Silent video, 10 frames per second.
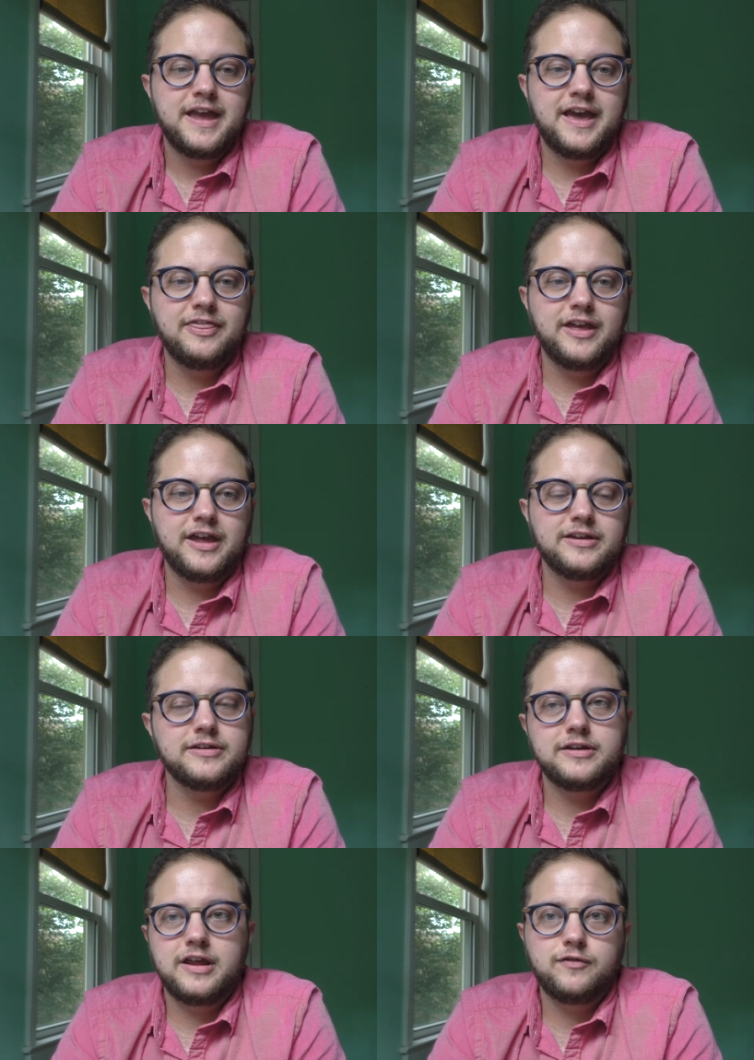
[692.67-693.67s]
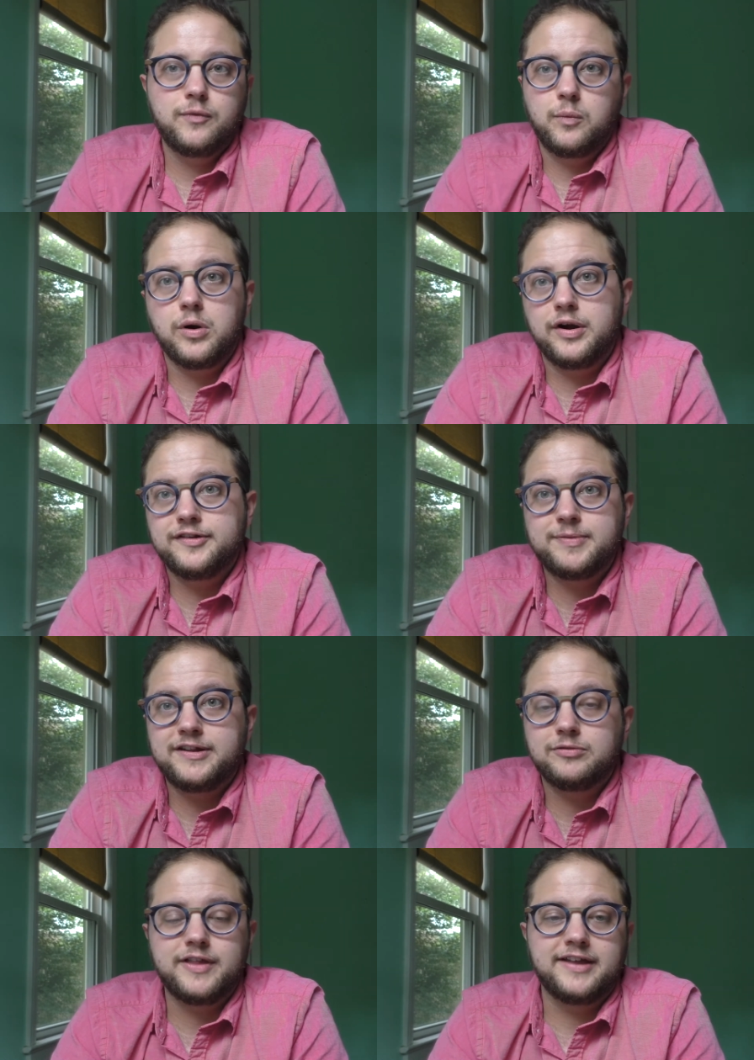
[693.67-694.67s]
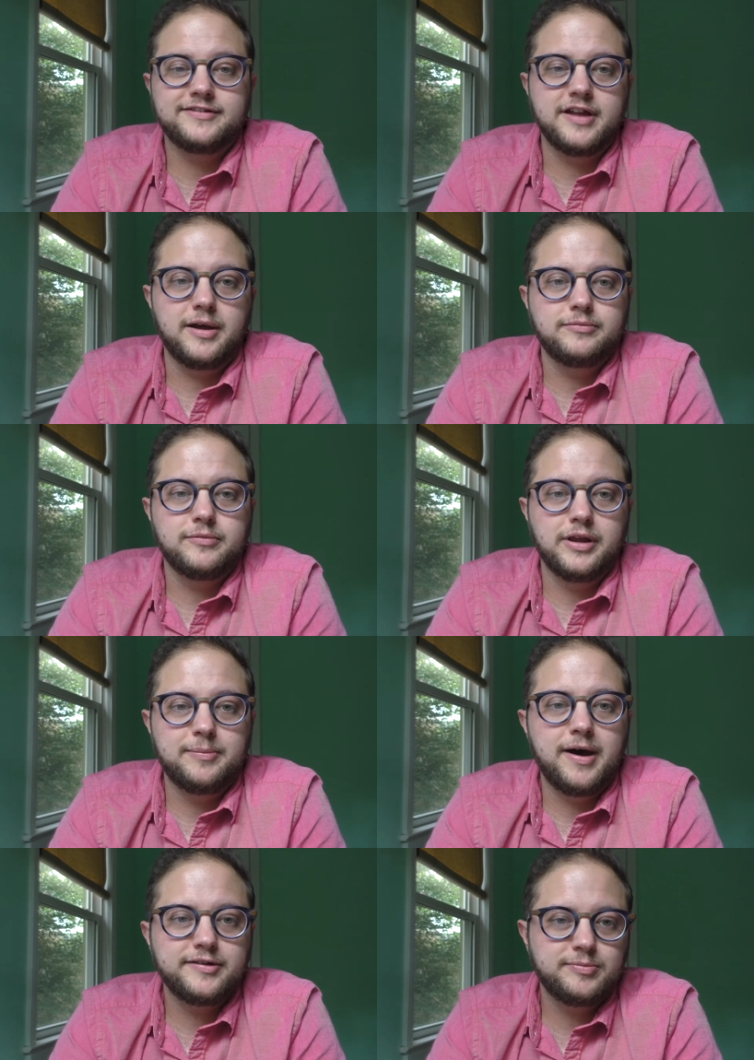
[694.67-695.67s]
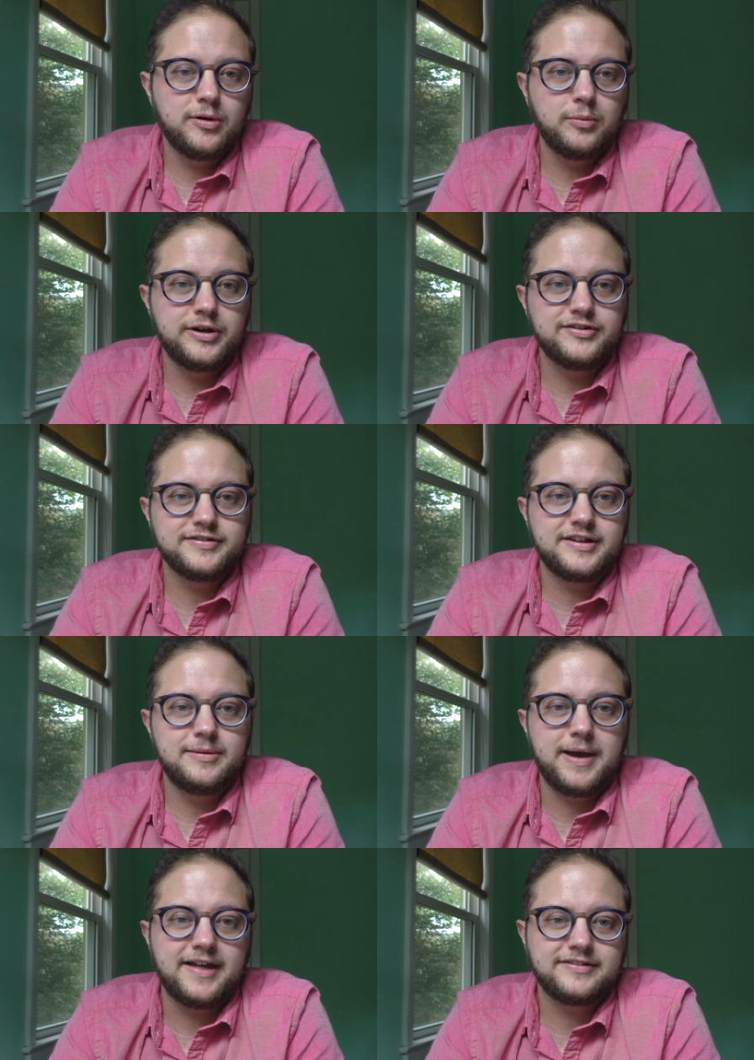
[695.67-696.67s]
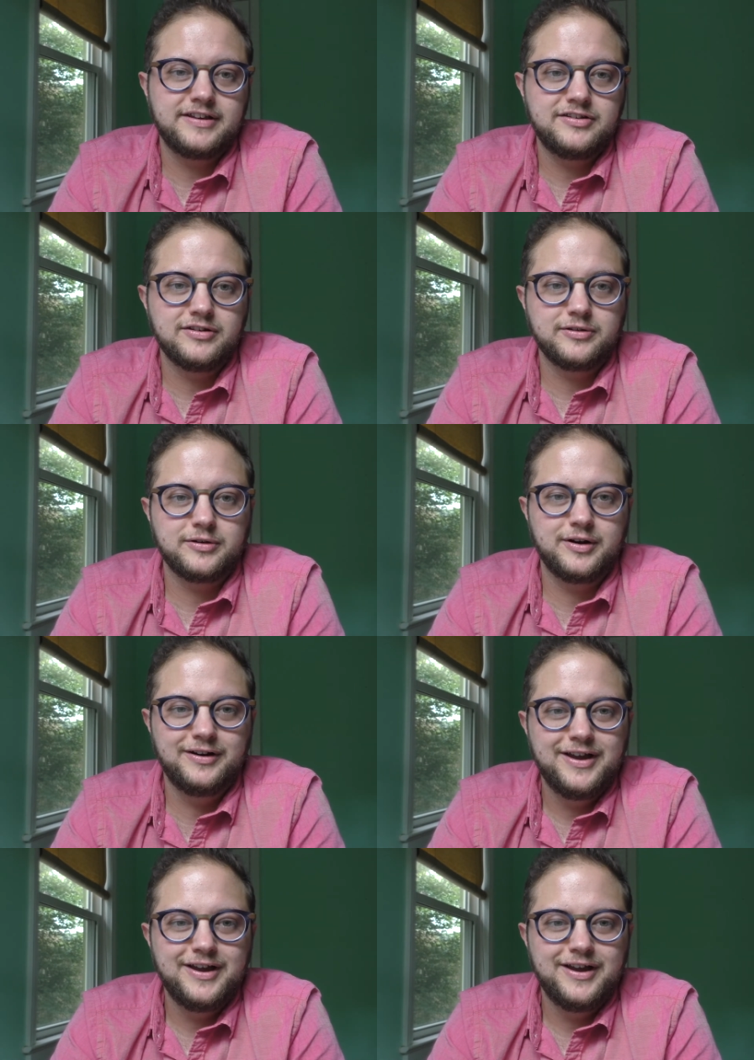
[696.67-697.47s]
And then if we're in a space where that's not really possible and we just keep asking each other